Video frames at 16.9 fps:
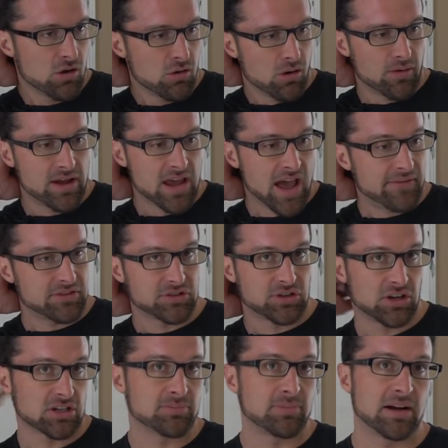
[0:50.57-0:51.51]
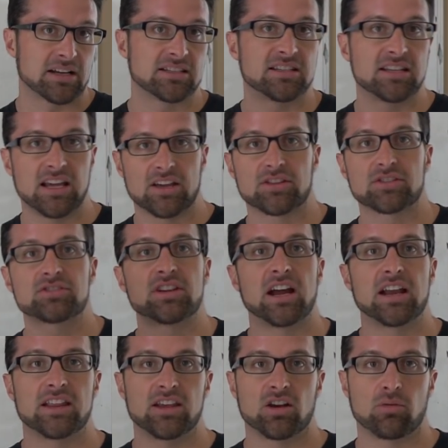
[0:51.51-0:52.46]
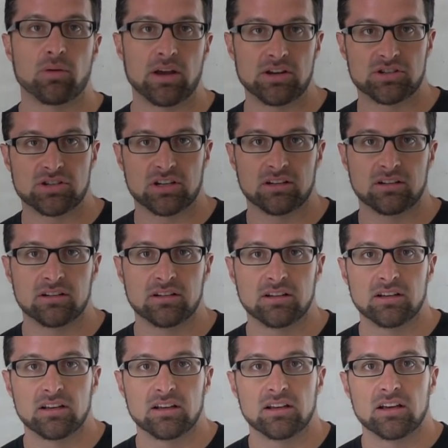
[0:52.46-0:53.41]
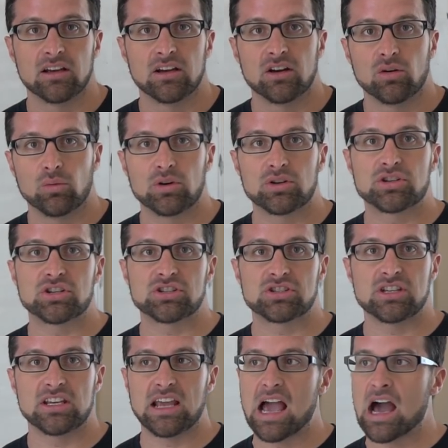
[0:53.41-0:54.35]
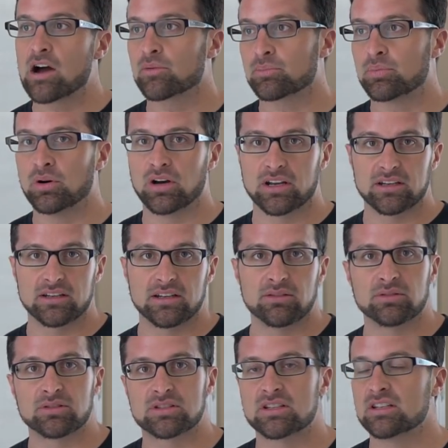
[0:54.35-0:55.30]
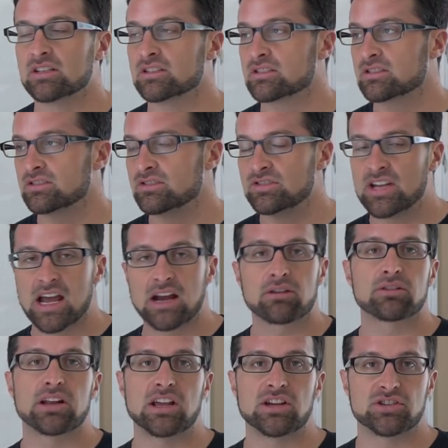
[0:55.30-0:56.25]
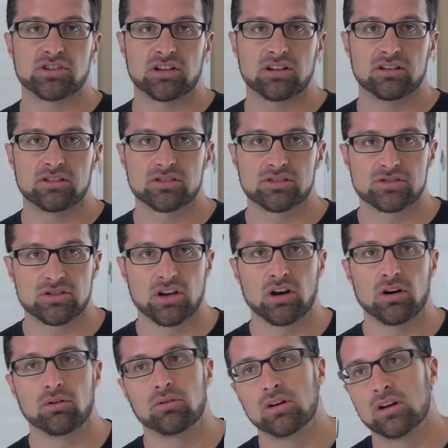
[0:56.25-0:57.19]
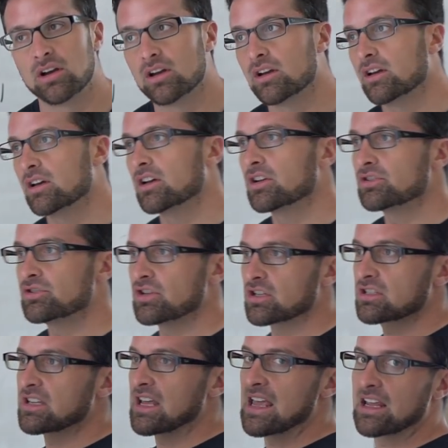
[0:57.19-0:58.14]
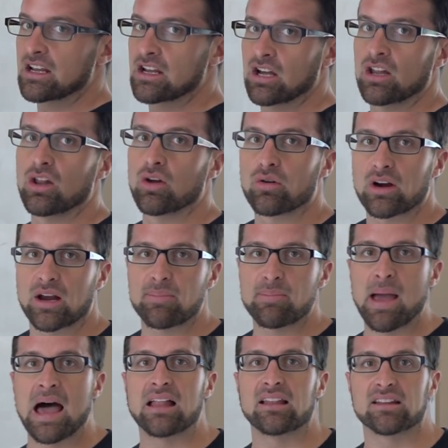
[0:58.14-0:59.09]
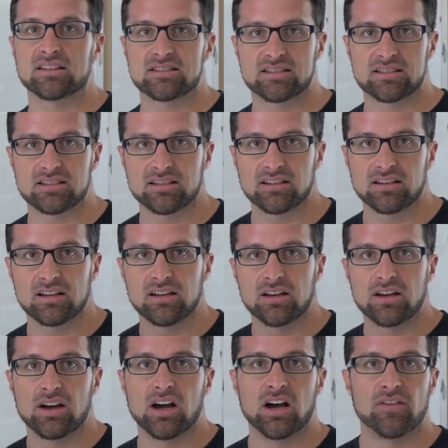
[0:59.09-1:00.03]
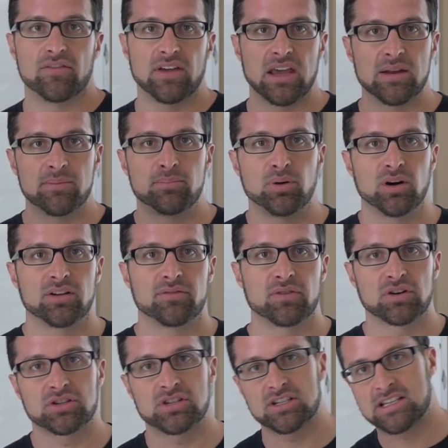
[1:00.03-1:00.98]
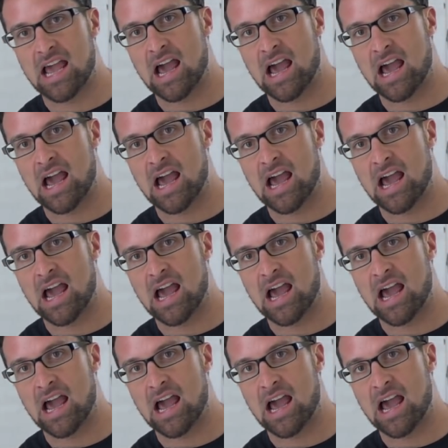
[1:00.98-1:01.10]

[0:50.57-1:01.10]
What we haven't talked about is the other side of the equation, which is the output. It was this degradation. So just like caloric balance of input versus